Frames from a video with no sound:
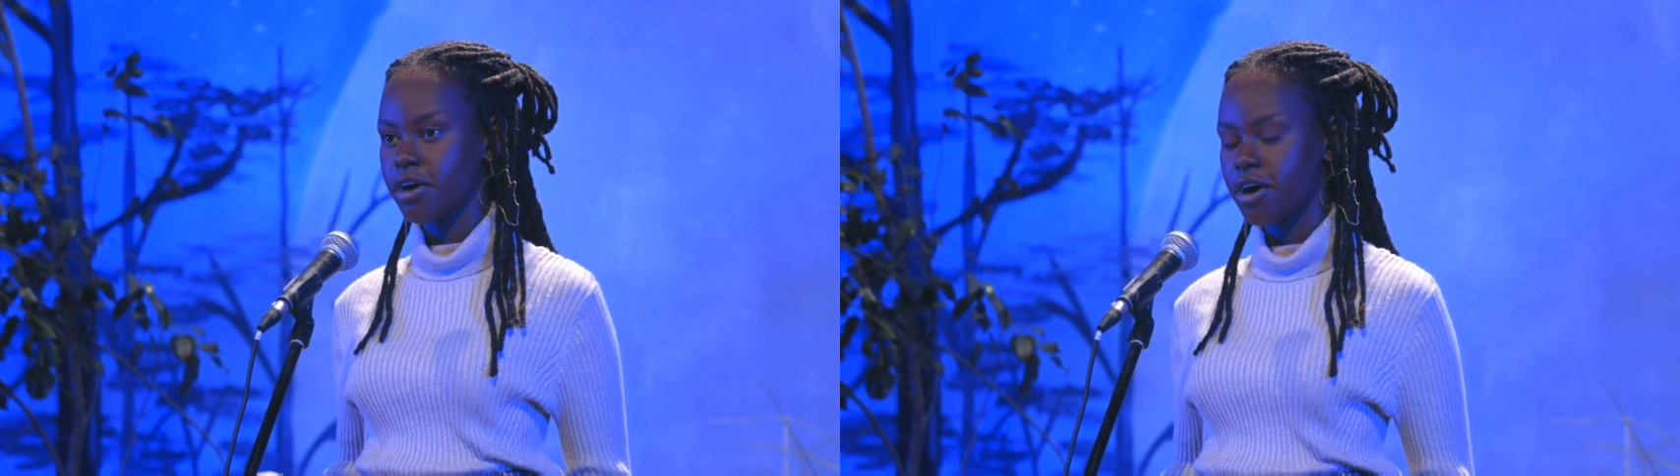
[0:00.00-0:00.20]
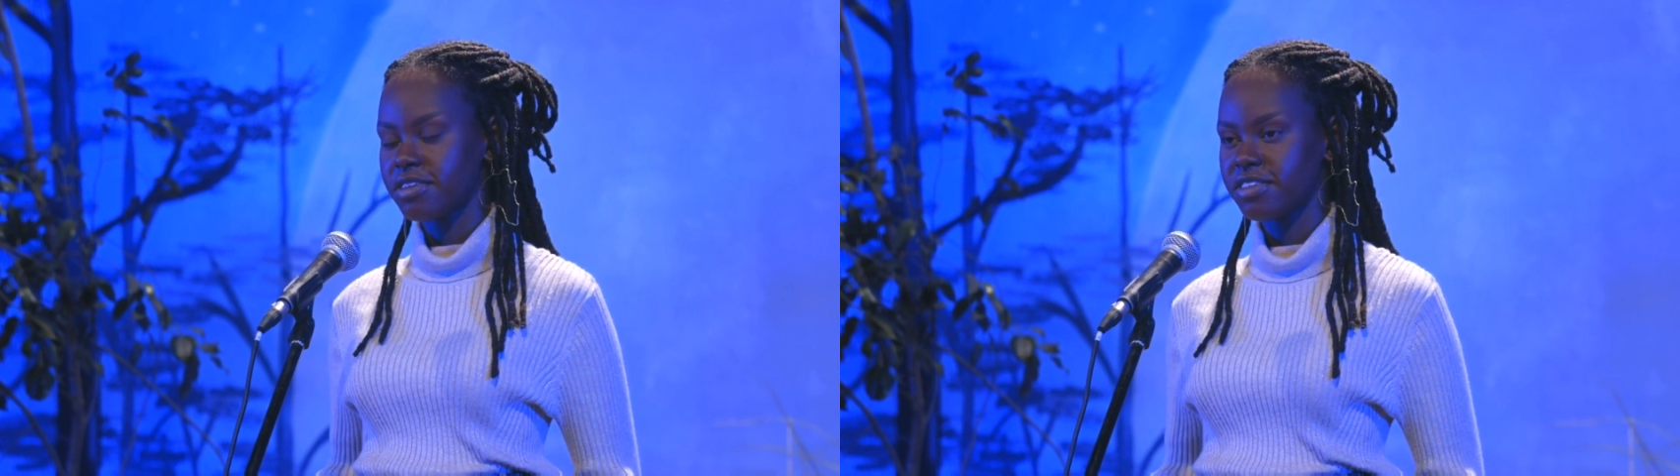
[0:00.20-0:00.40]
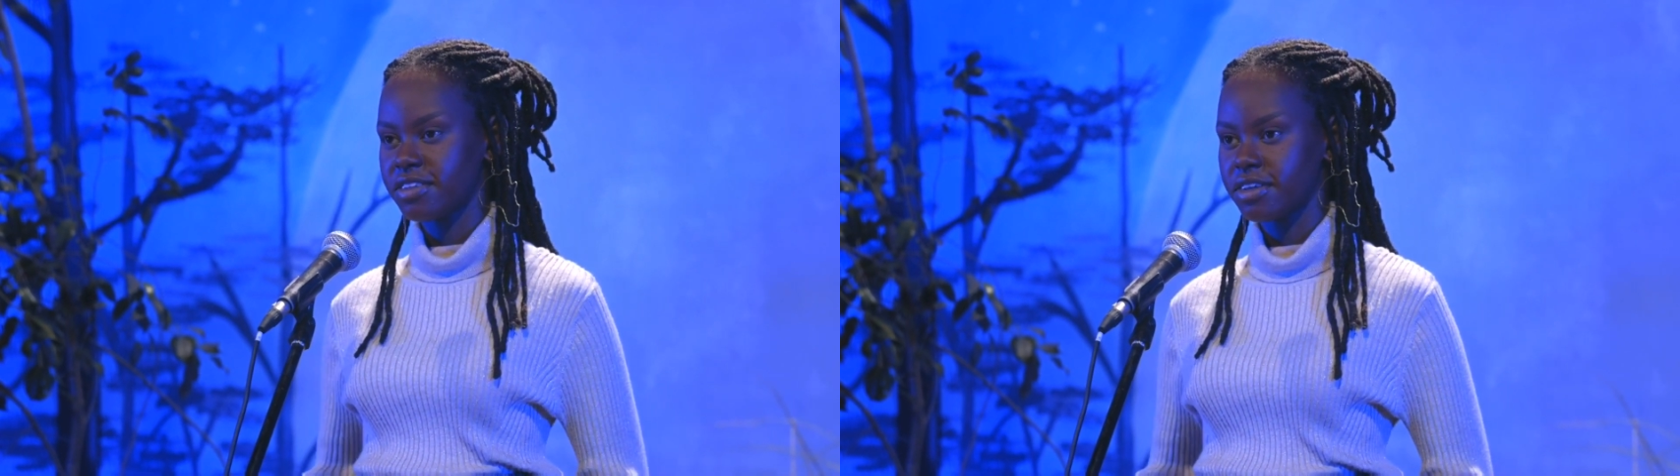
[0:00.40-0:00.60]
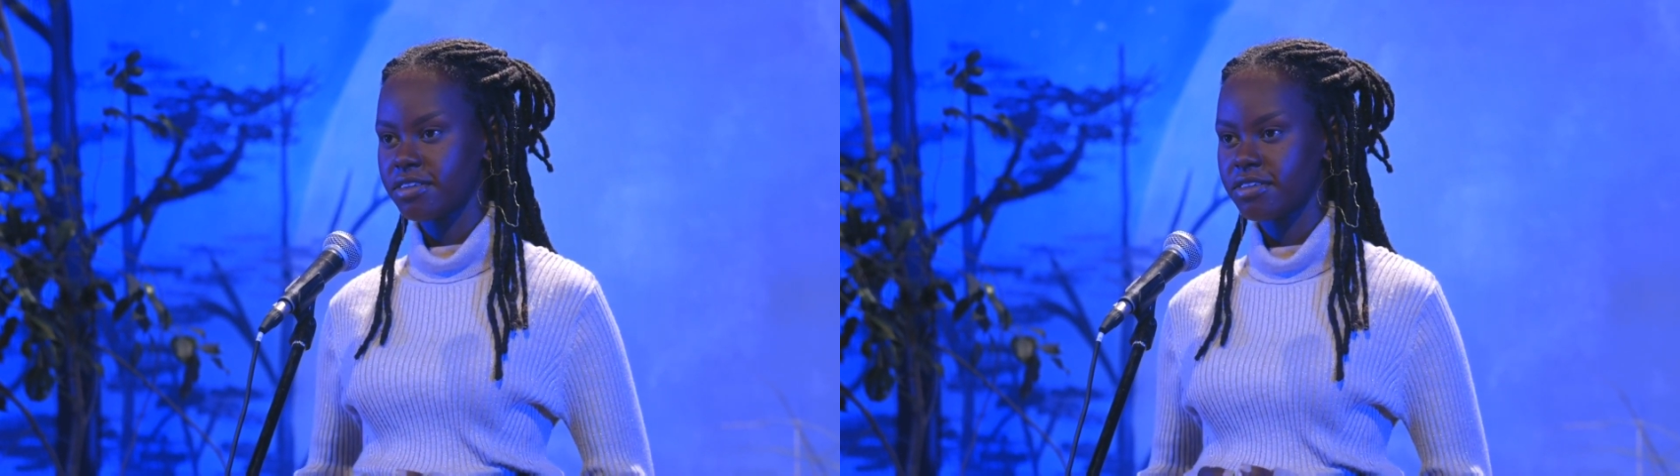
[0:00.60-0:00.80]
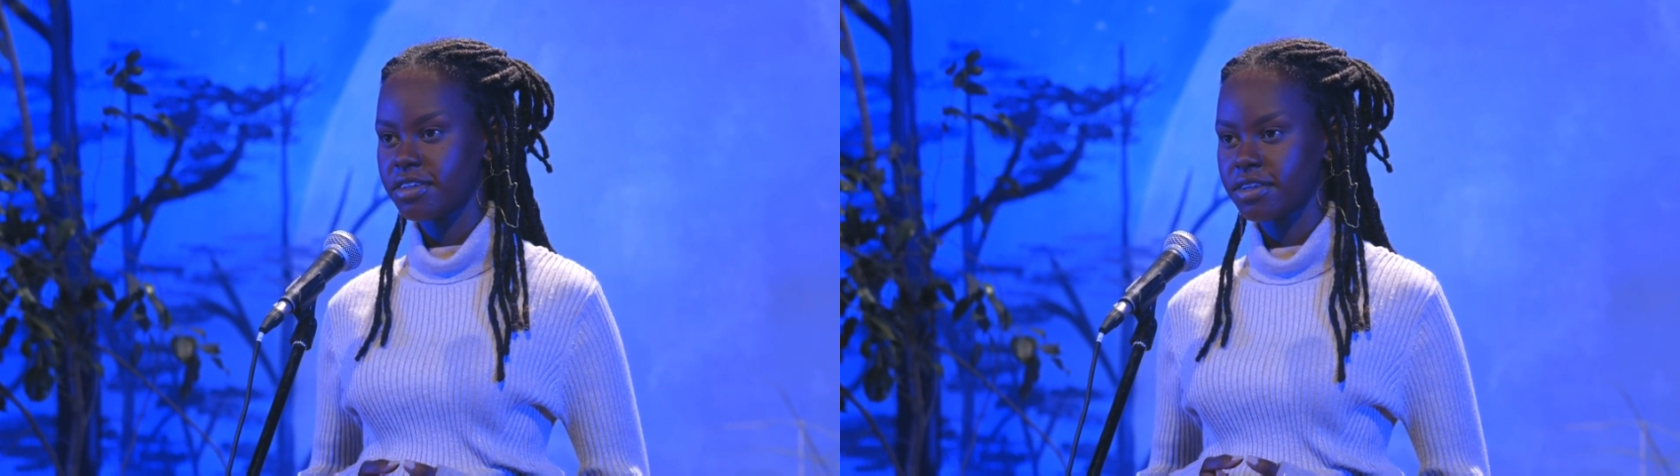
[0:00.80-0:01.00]

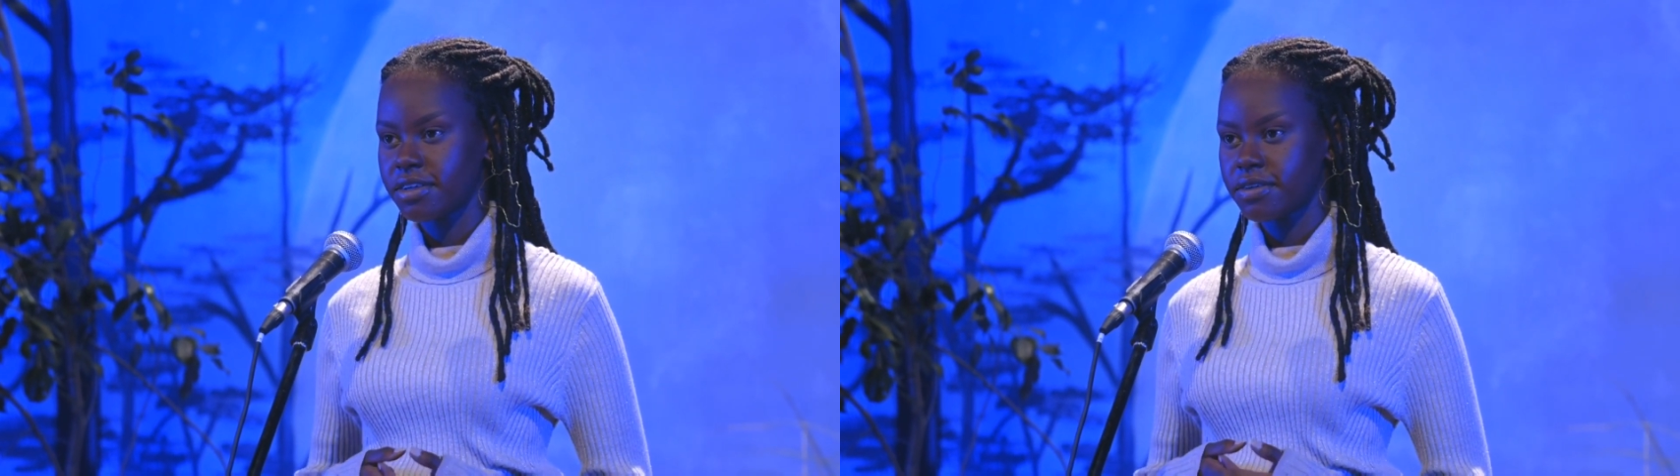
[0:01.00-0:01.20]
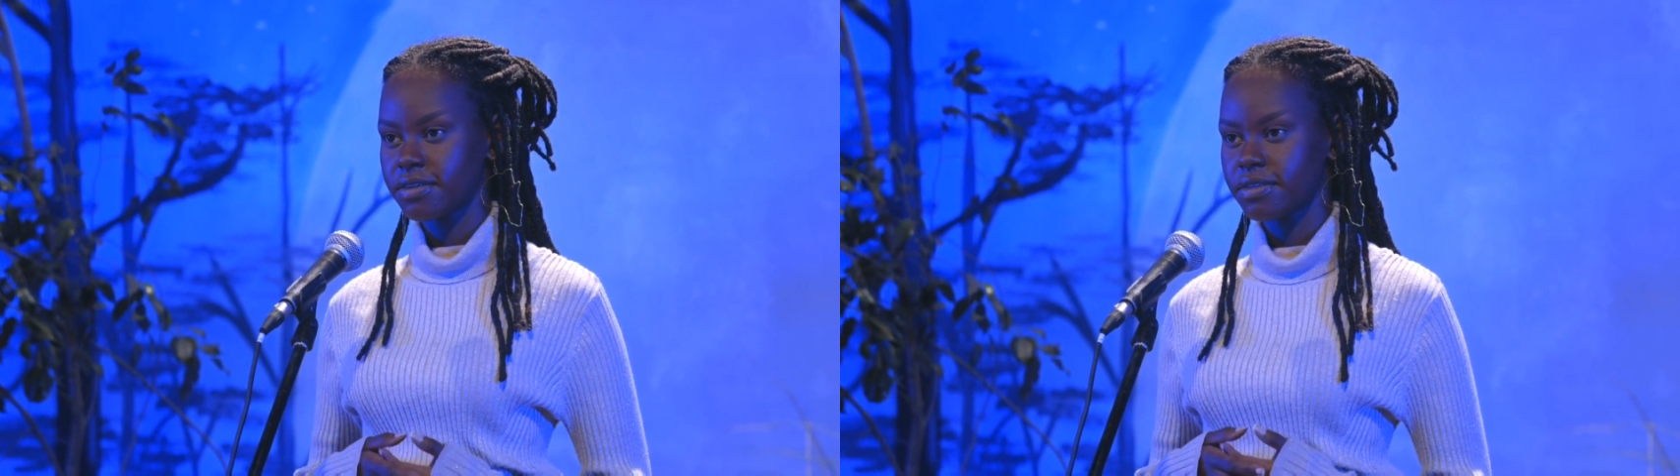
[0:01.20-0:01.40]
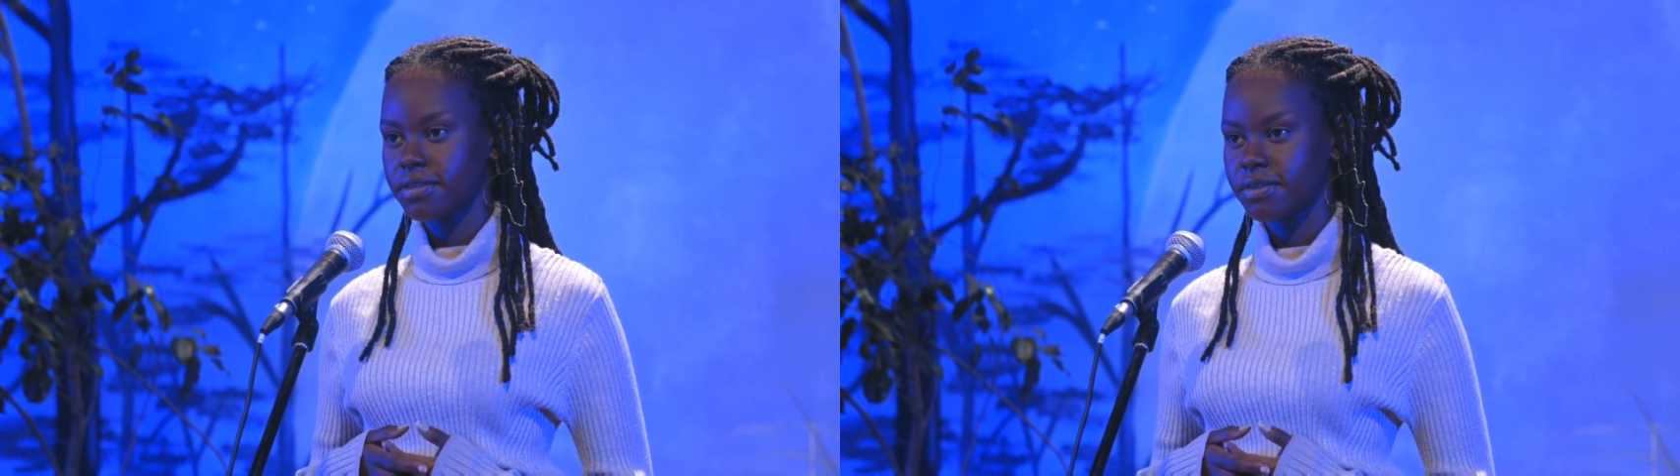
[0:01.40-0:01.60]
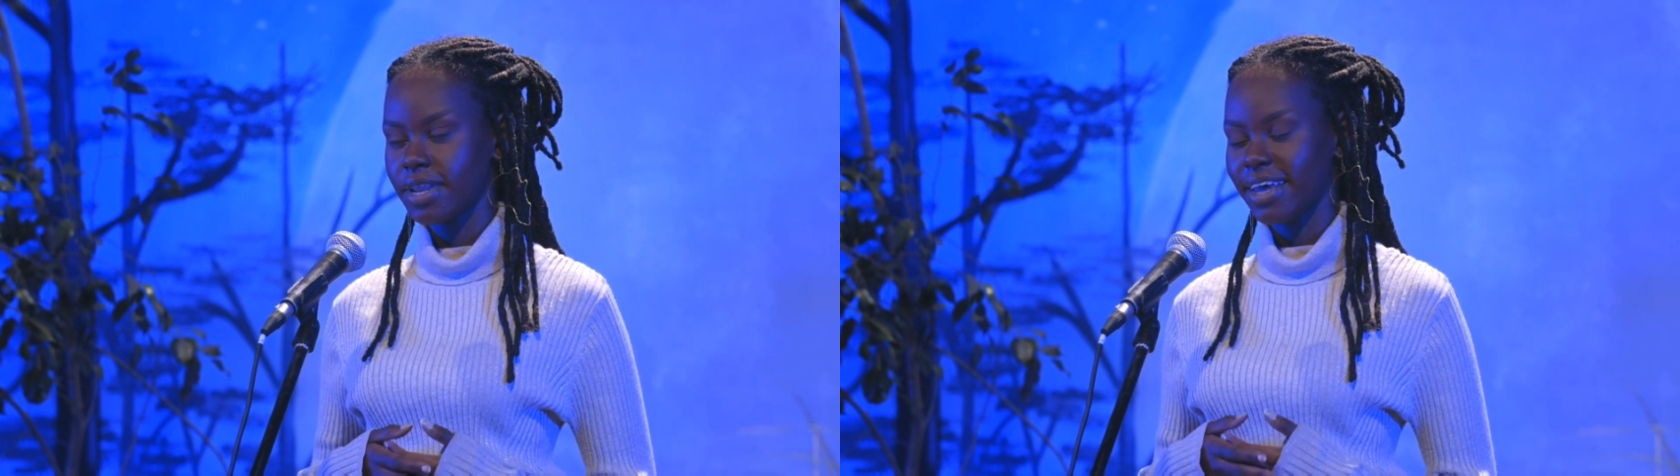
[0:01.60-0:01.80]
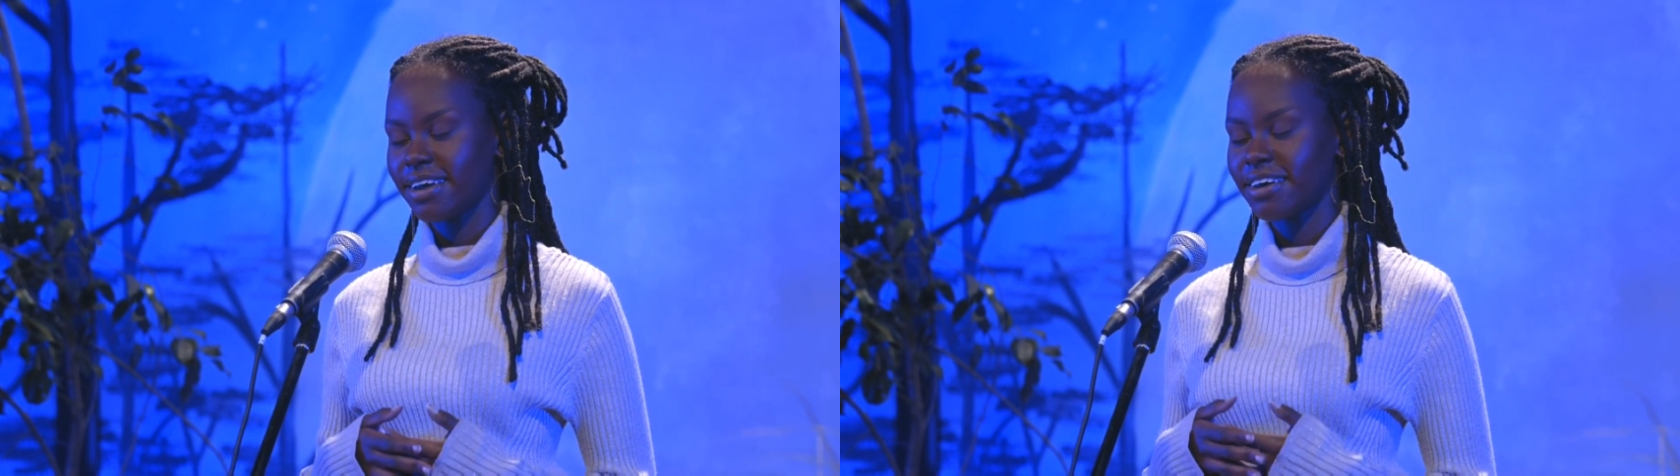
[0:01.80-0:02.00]
constant,
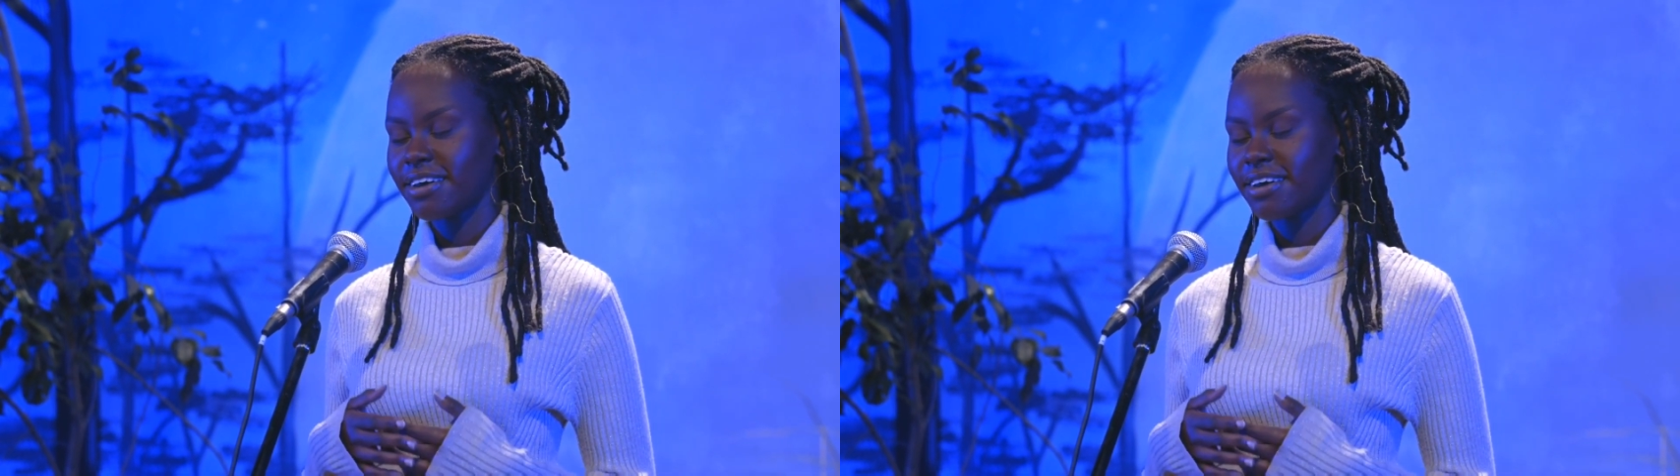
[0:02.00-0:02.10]
like